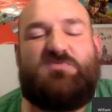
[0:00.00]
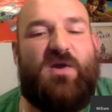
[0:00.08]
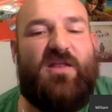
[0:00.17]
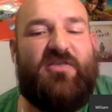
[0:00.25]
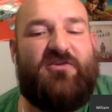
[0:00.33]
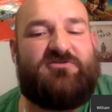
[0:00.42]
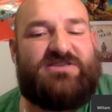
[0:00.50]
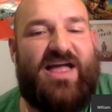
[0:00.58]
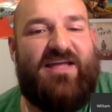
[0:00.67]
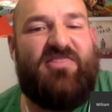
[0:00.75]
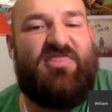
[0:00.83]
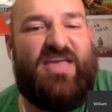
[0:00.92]
one of those
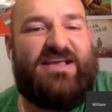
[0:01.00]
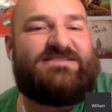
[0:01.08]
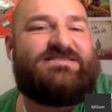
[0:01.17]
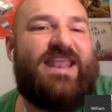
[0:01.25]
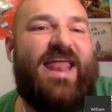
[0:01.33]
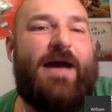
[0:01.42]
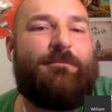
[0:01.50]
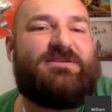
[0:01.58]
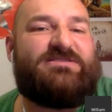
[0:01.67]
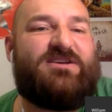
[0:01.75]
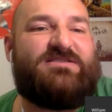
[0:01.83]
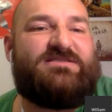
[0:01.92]
like things that
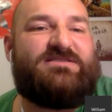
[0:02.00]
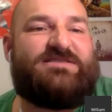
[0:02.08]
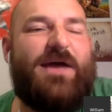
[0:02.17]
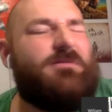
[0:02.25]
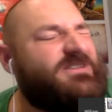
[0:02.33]
happens on set,